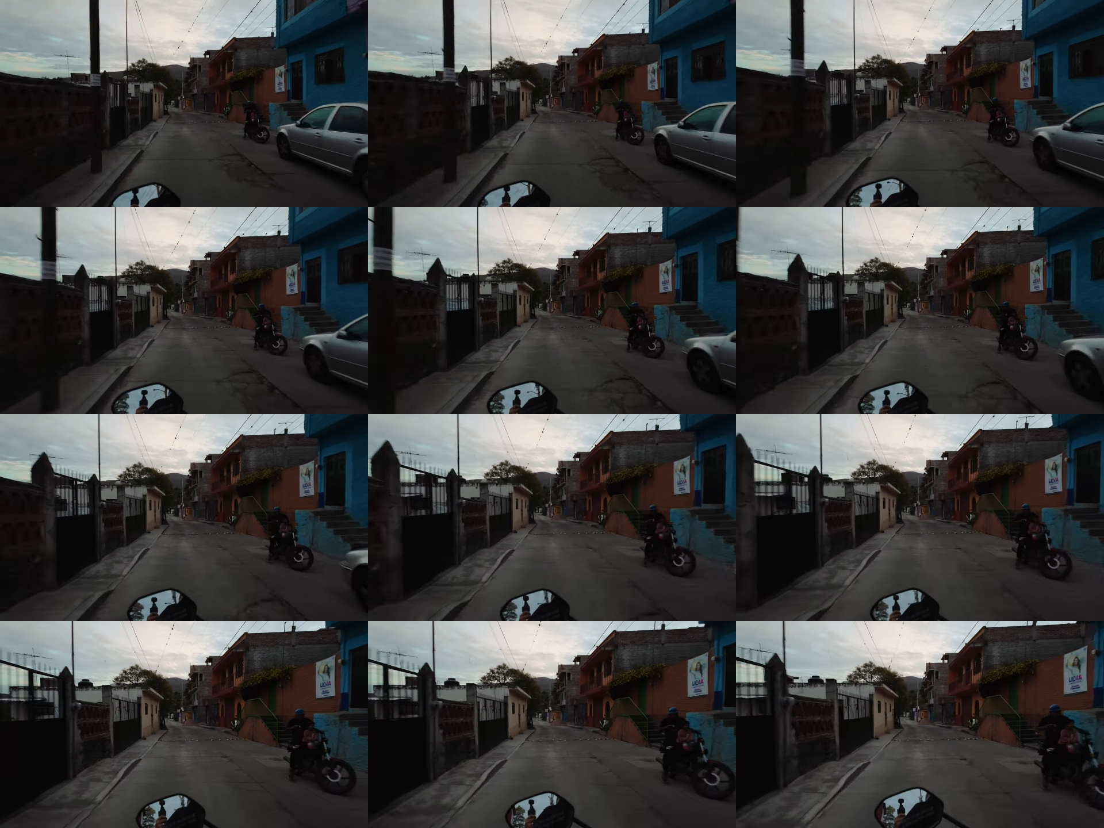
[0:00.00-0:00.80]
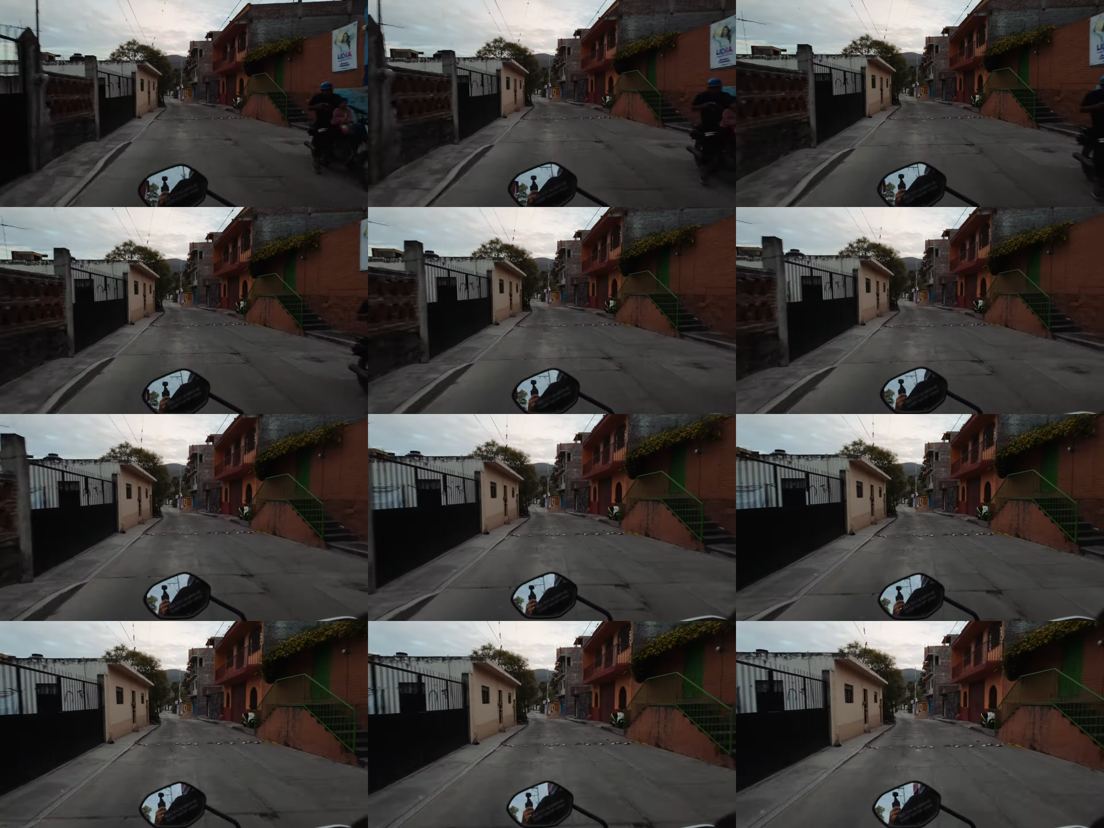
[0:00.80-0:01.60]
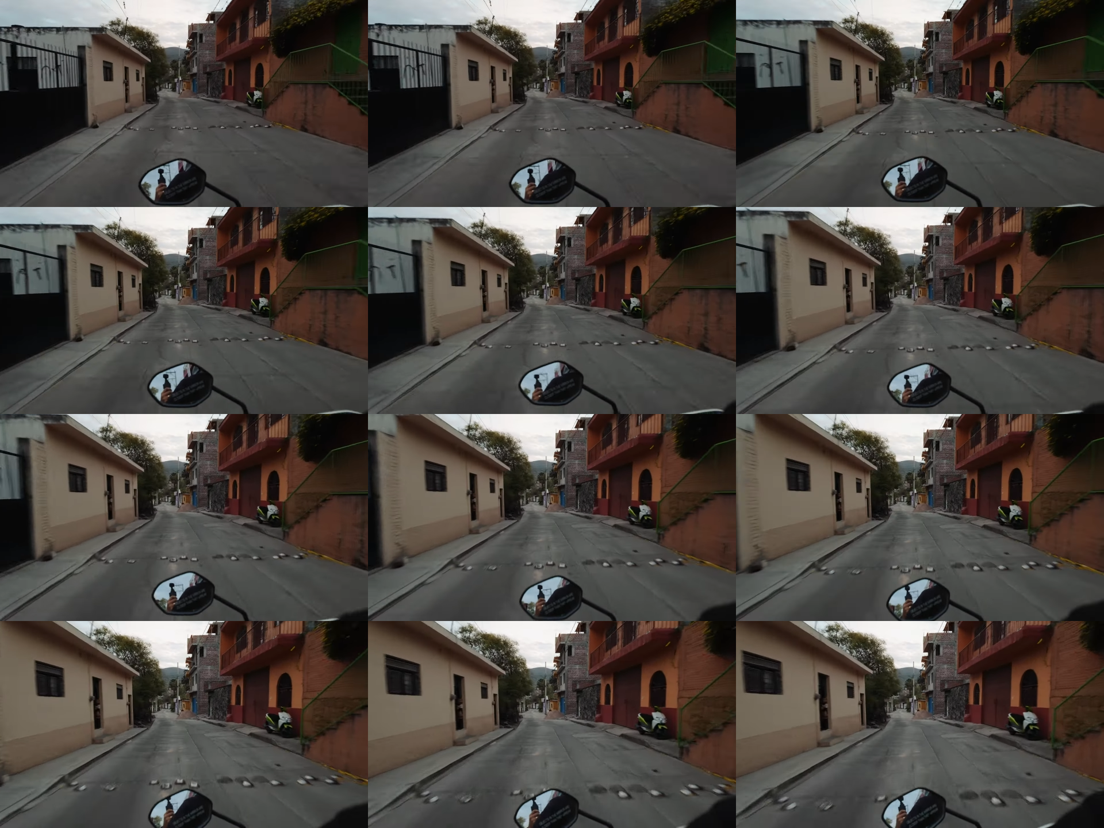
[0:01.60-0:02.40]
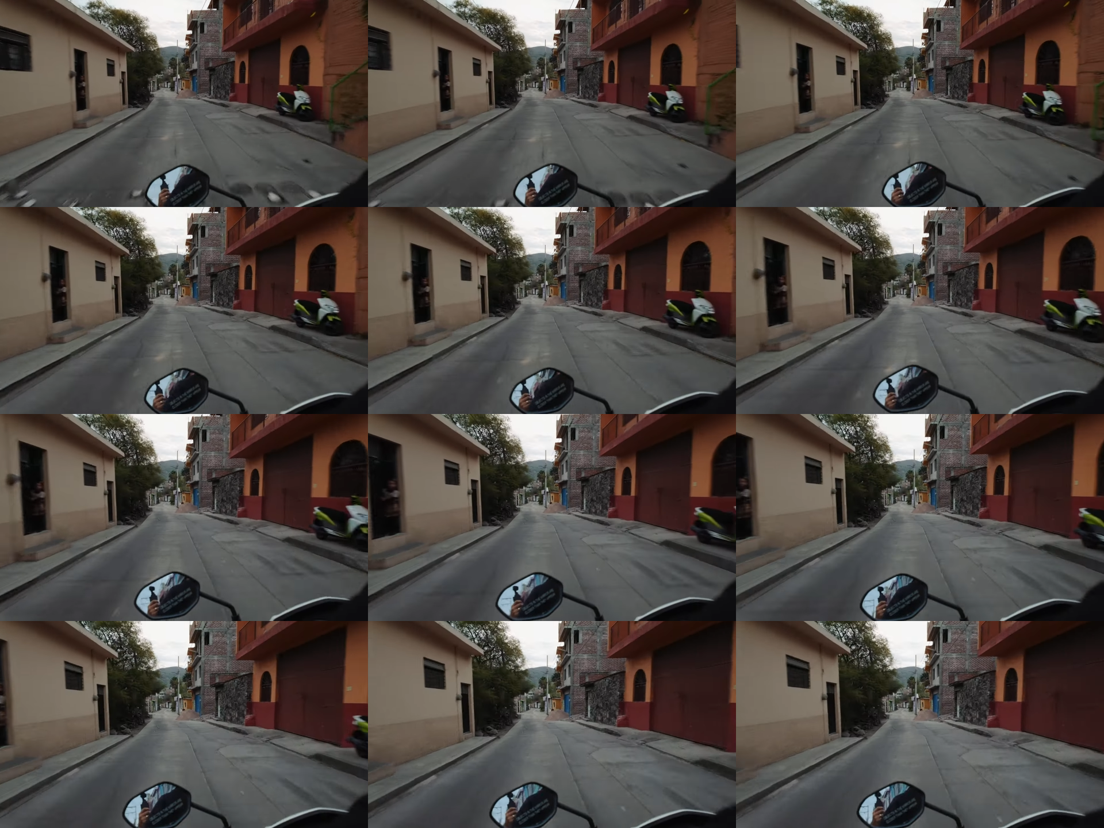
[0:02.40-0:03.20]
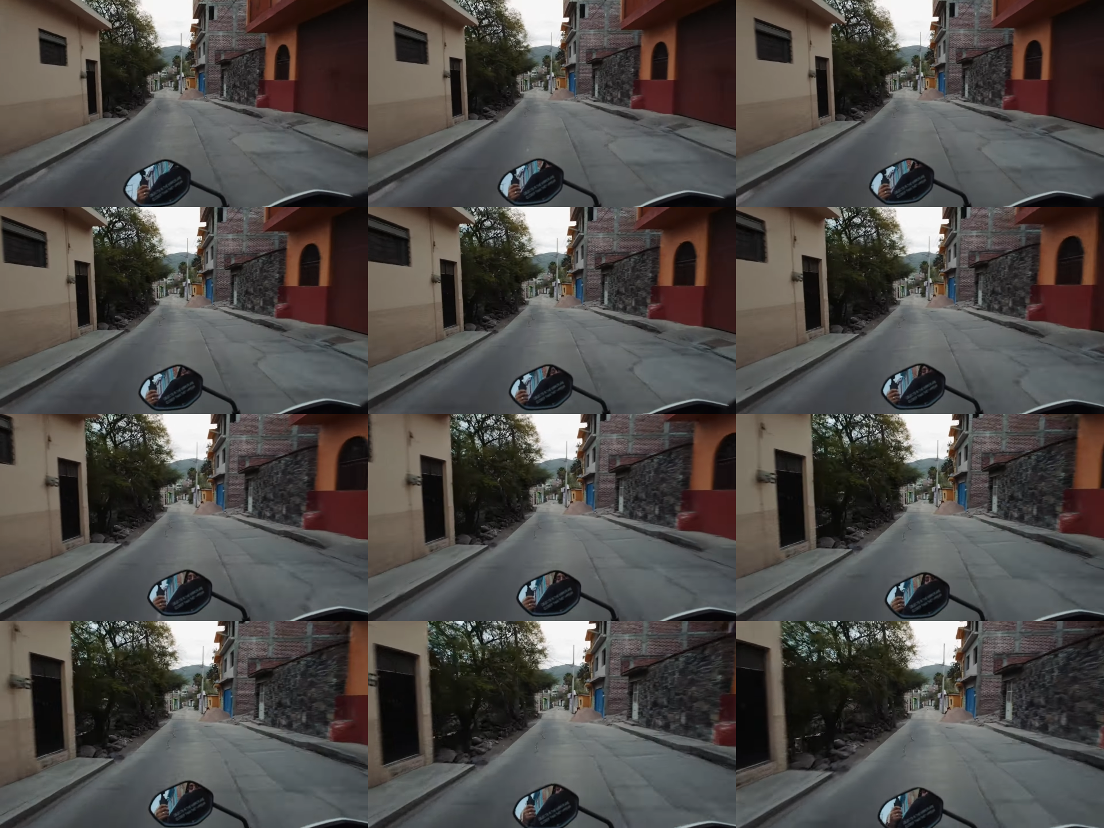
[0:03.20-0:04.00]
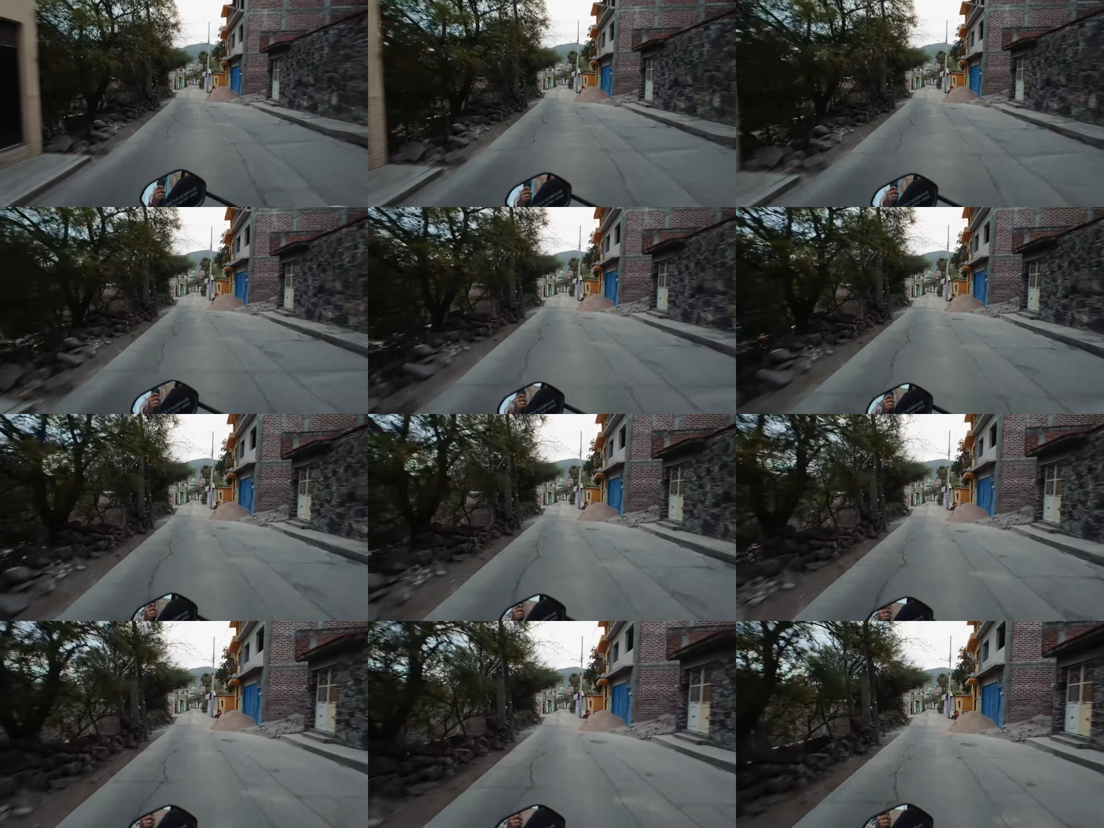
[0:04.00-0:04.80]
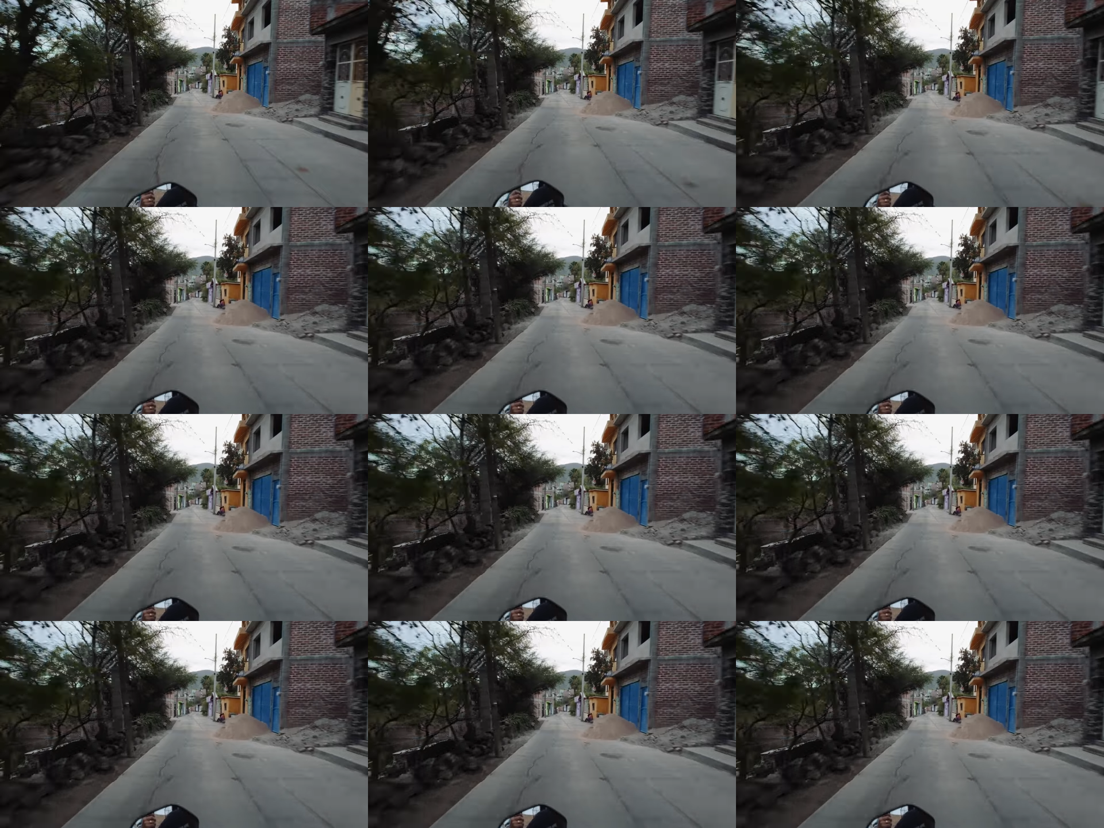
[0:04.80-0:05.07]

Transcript: (no speaker visible)